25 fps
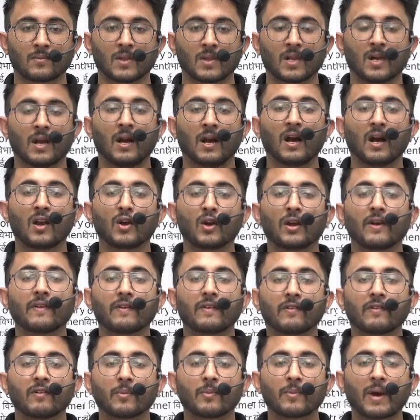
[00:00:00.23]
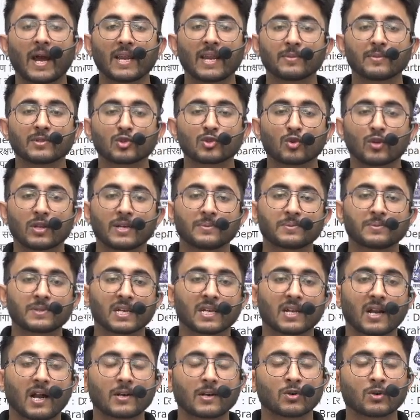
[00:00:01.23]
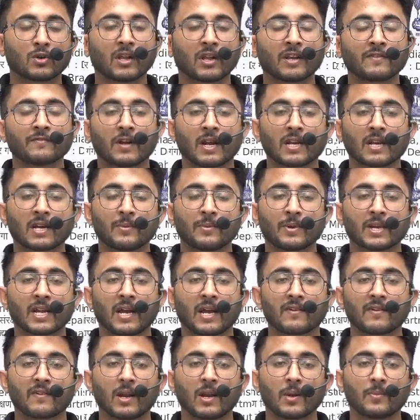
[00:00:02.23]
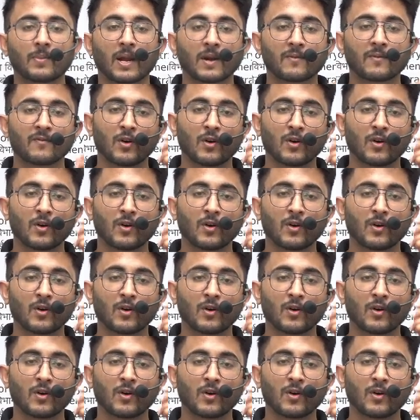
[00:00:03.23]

Hello everyone, my name is Kuldeep Singh Rathod and welcome in Gatewala platform.